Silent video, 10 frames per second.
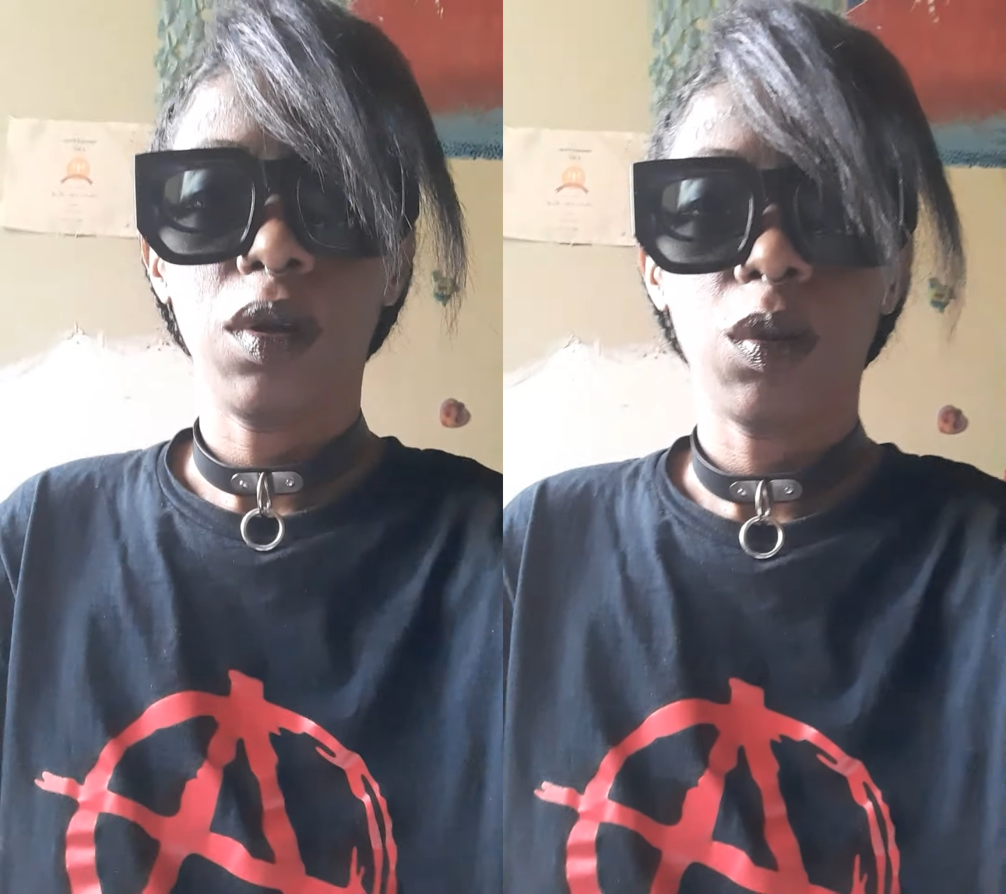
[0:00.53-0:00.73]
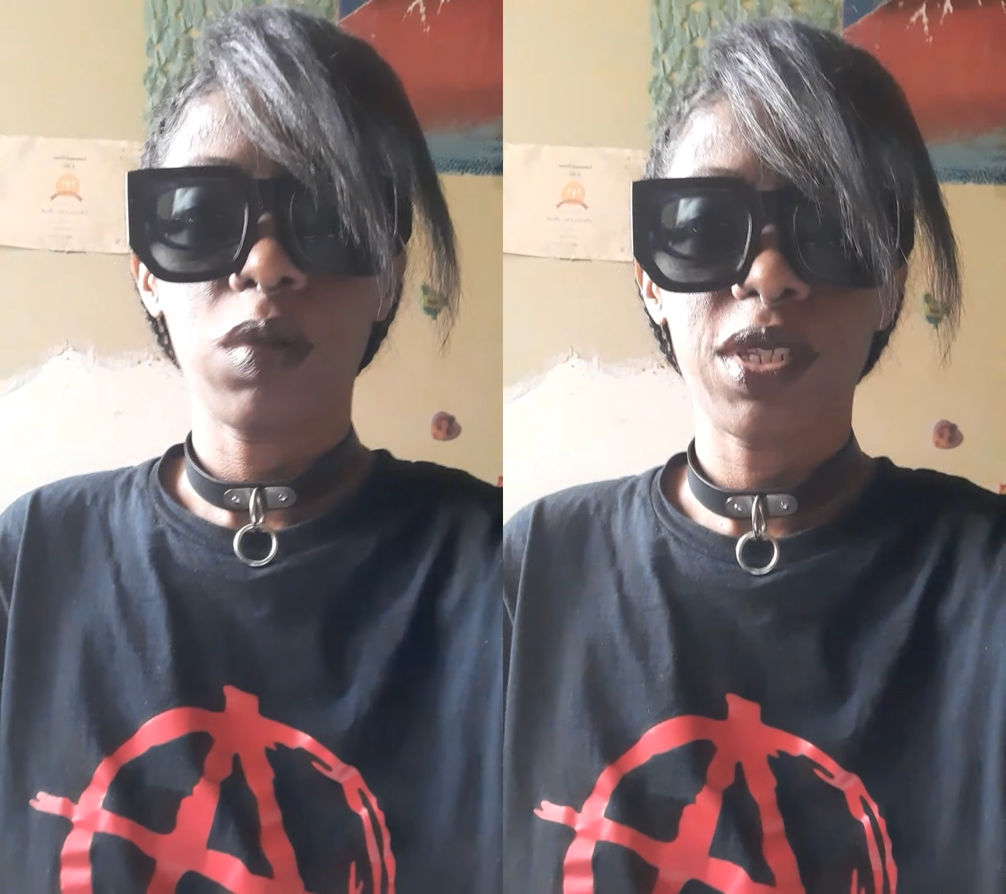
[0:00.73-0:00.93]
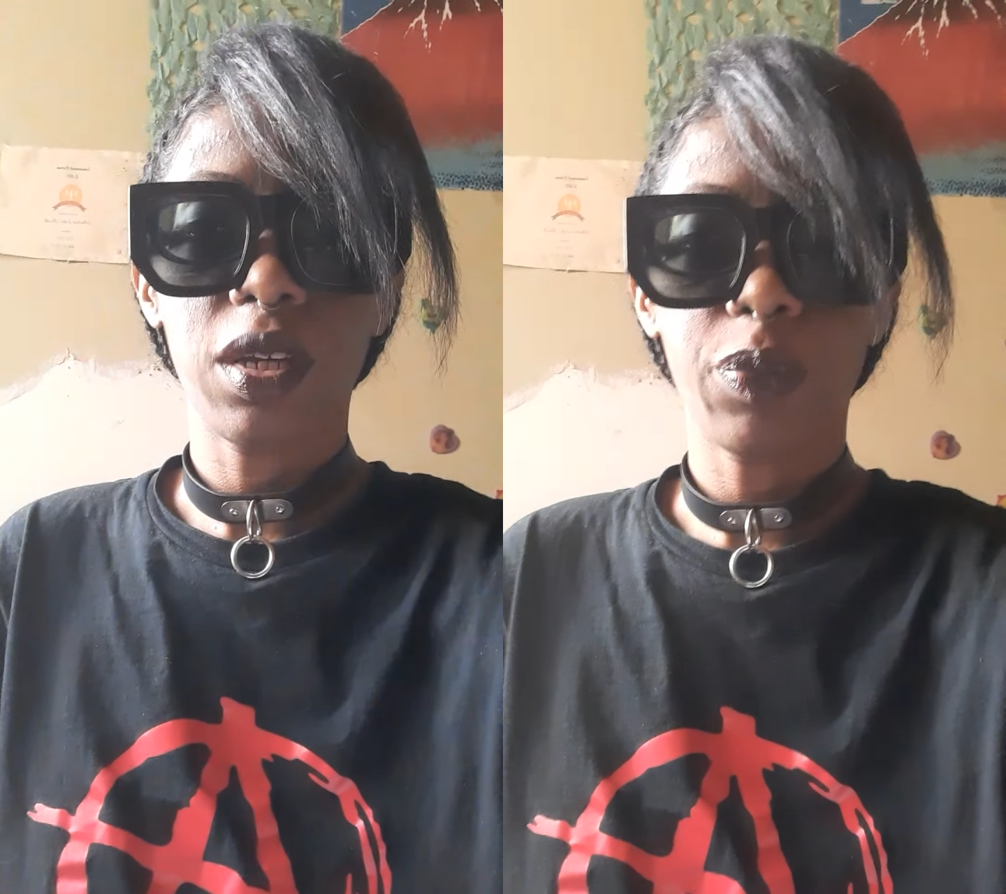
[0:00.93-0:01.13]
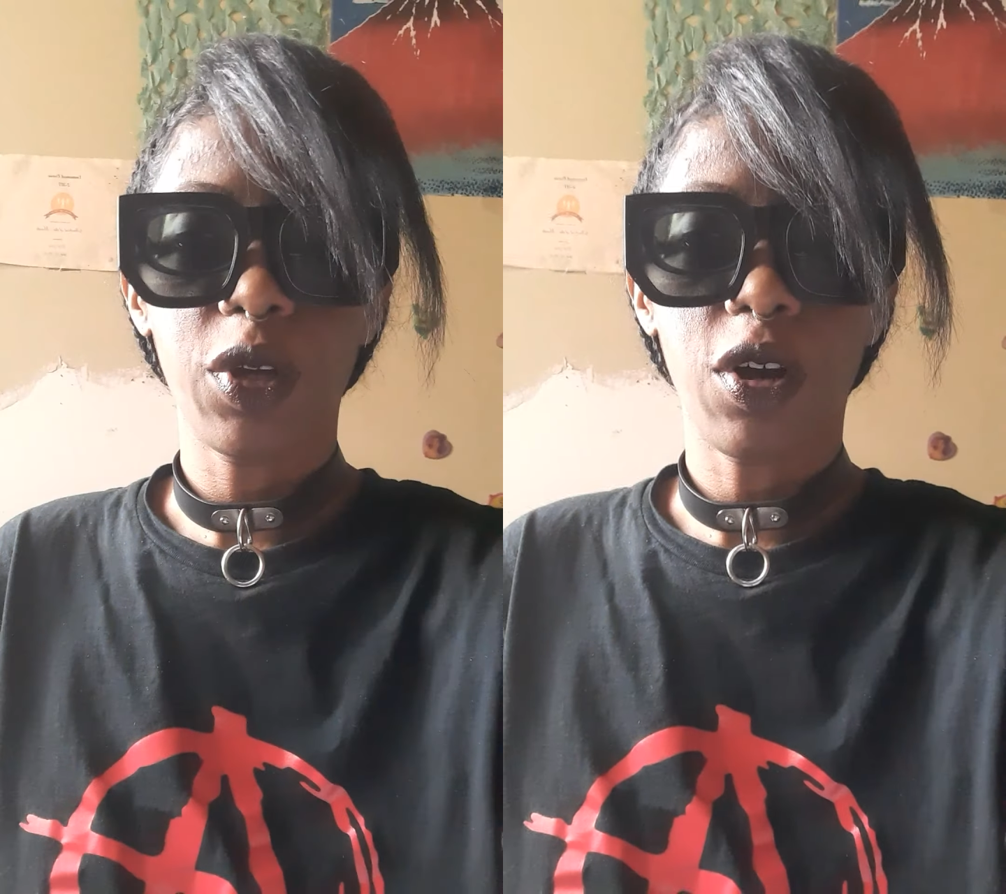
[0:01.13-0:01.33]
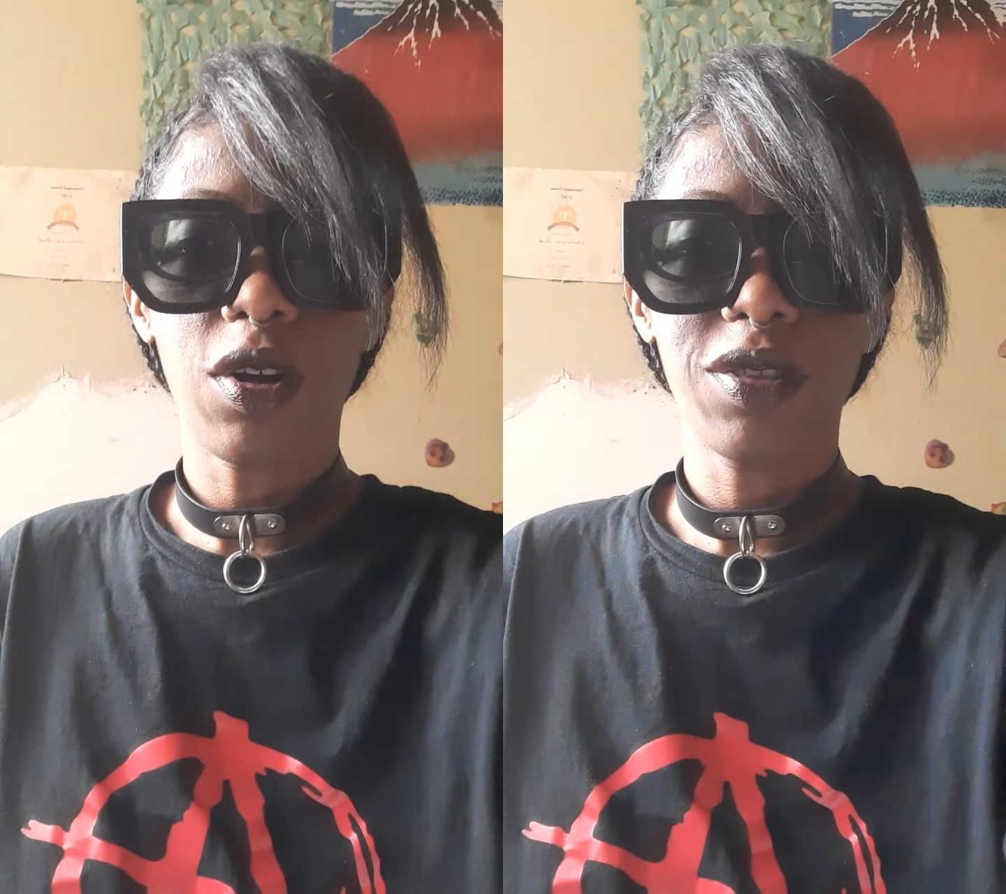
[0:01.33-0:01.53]
What's up,
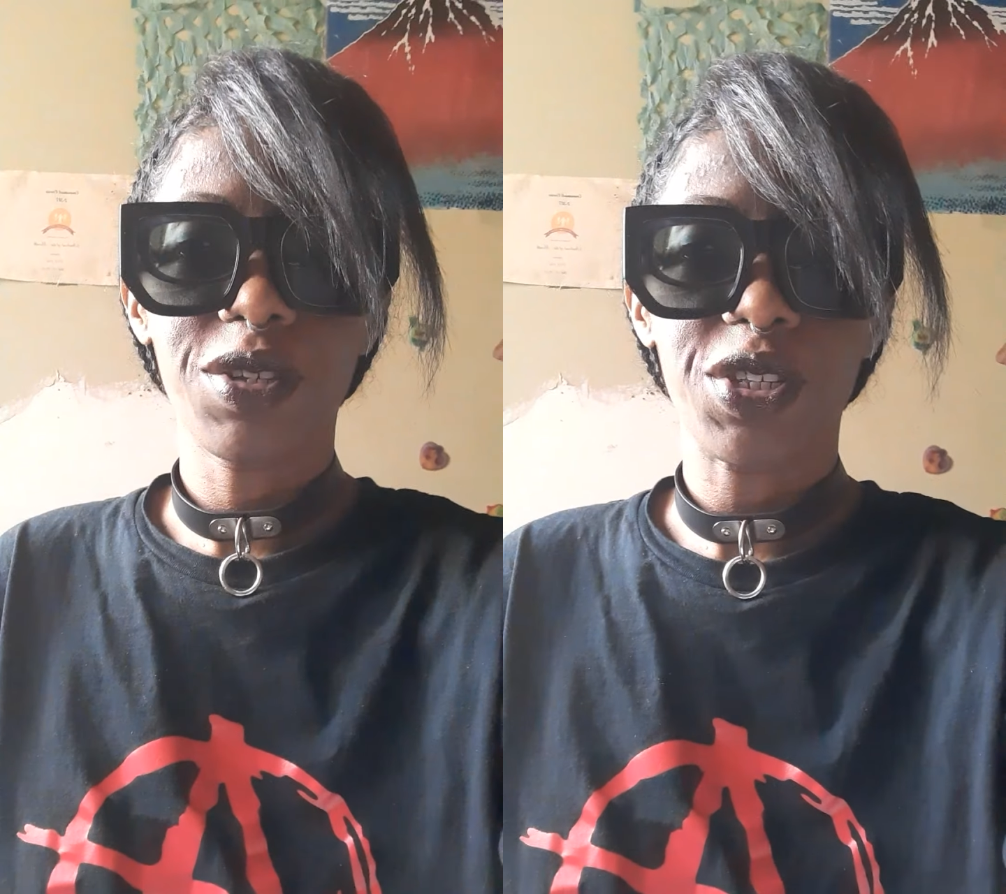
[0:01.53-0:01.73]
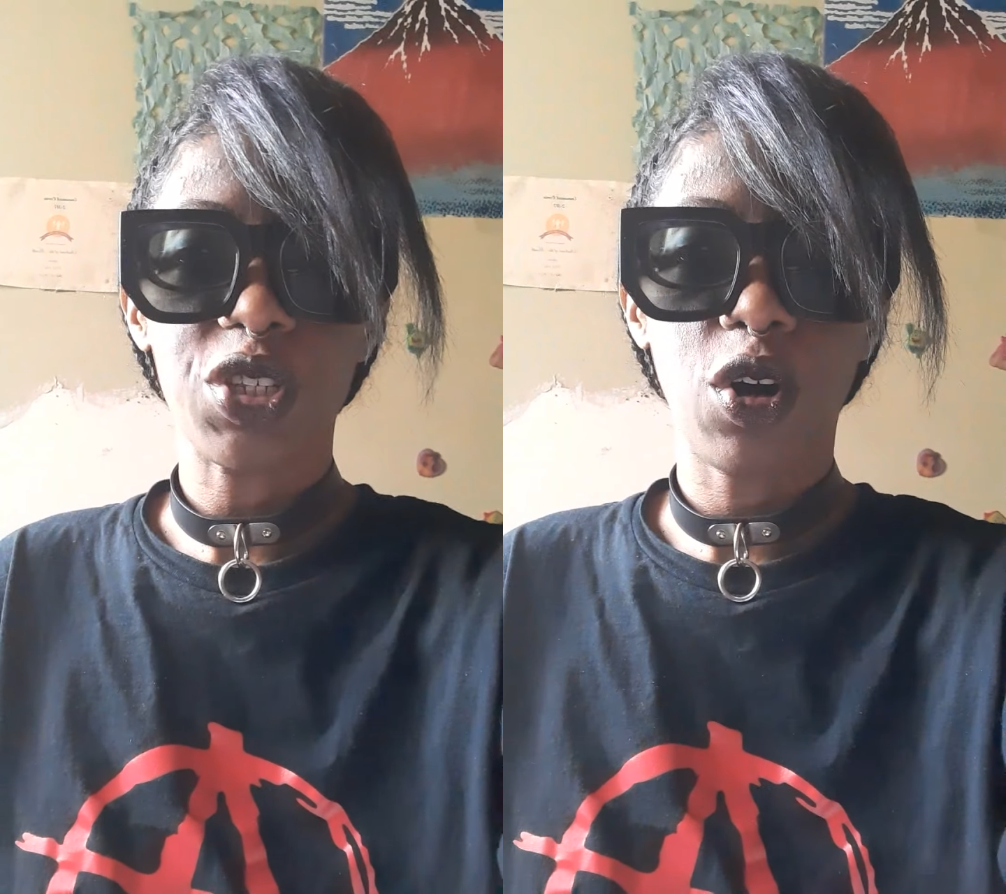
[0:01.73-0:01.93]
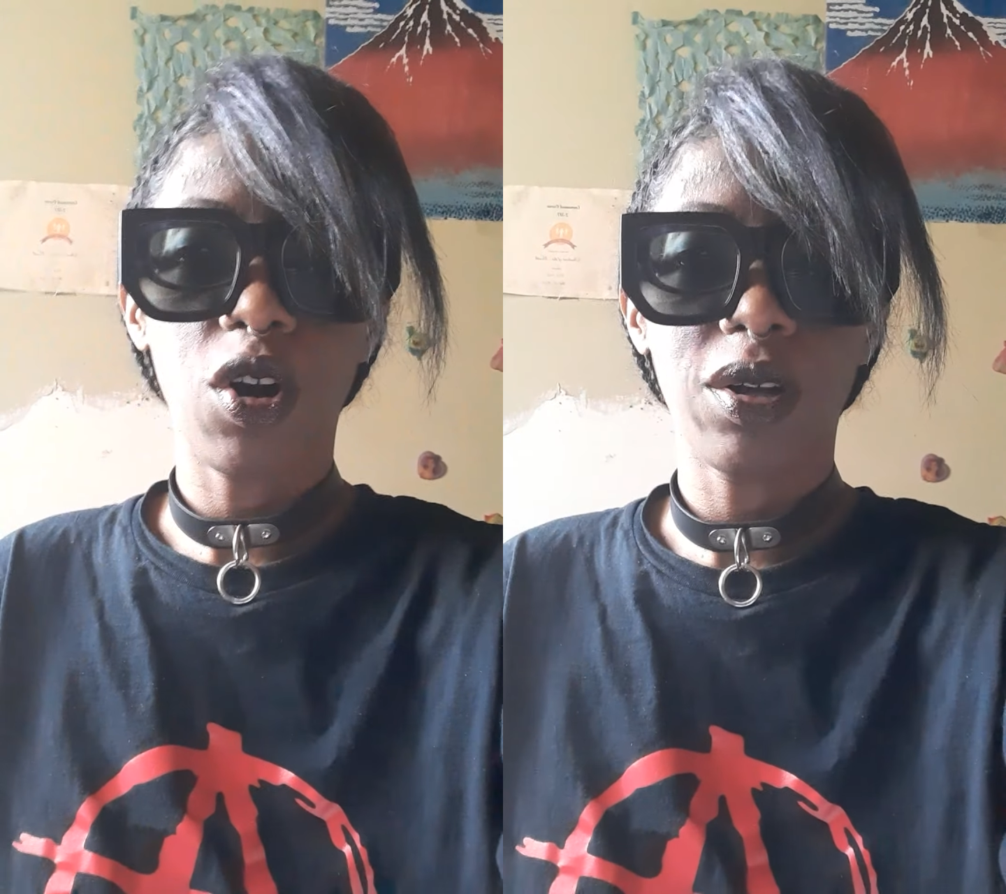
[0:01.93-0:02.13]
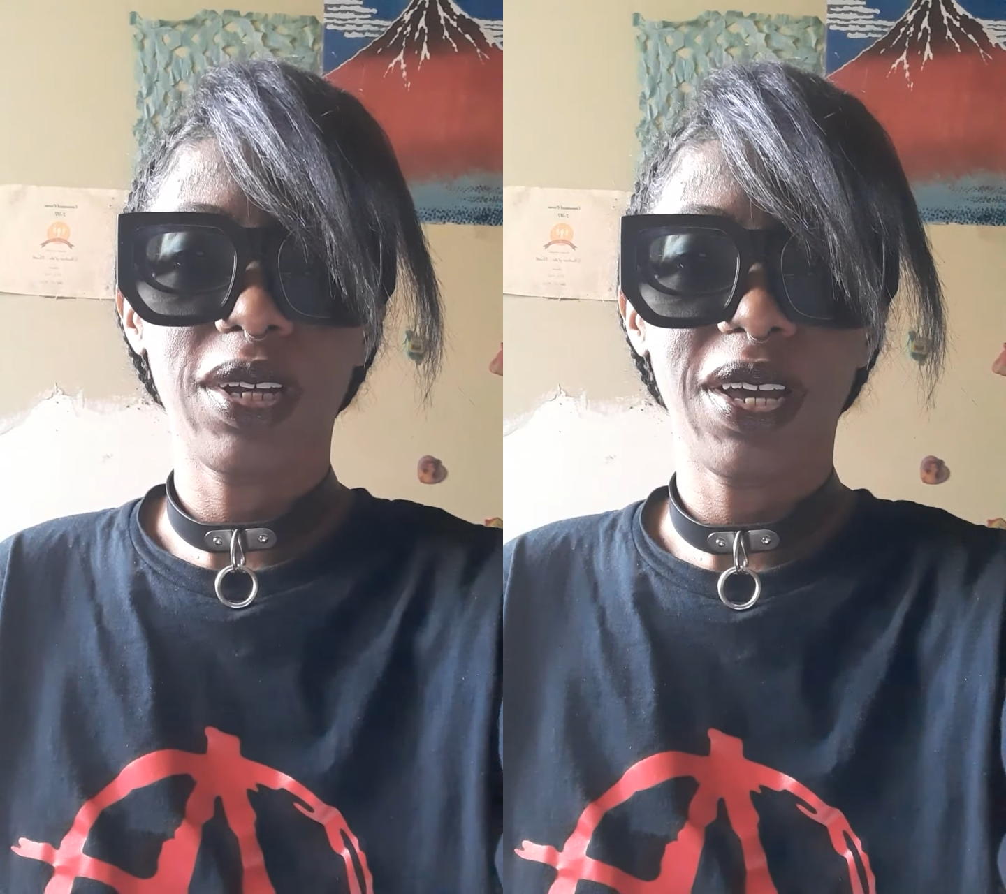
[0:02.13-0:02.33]
y'all? This is Carla,